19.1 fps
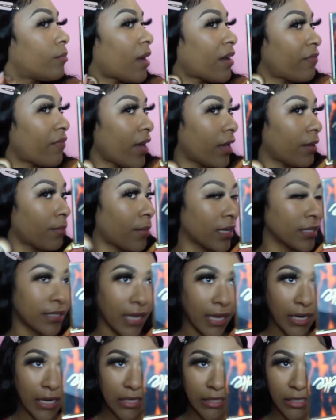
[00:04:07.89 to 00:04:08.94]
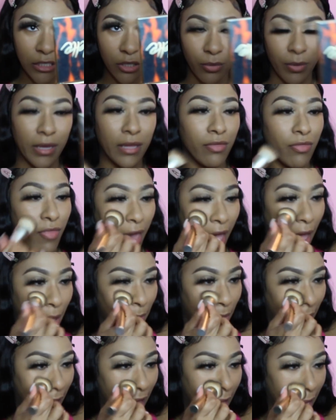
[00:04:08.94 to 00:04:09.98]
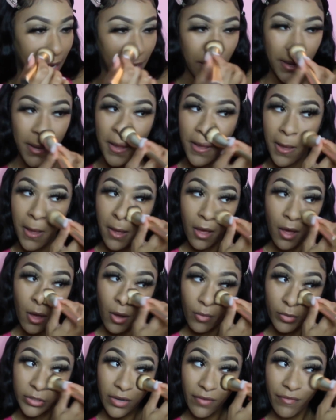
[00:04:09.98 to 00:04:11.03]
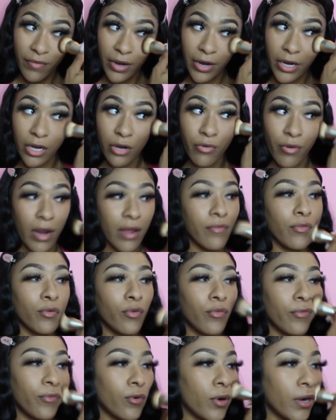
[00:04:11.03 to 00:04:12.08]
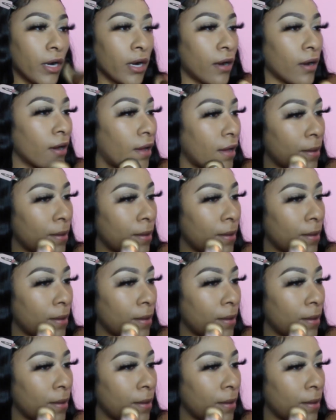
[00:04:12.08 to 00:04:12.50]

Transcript: My skin isn't doing that bad, which I'm very grateful for.